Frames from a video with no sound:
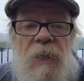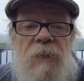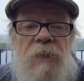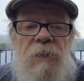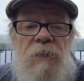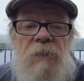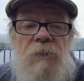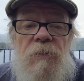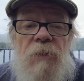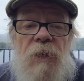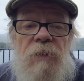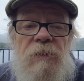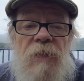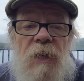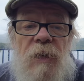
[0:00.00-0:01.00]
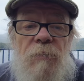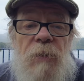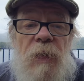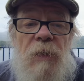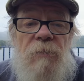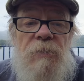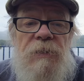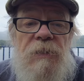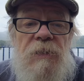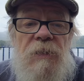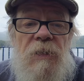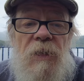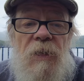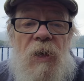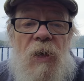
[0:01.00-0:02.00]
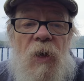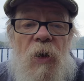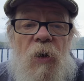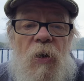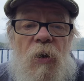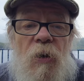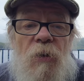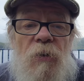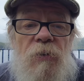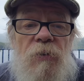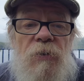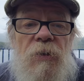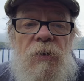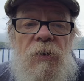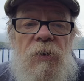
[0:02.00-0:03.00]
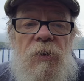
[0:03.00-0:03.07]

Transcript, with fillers: I can do a time lapse on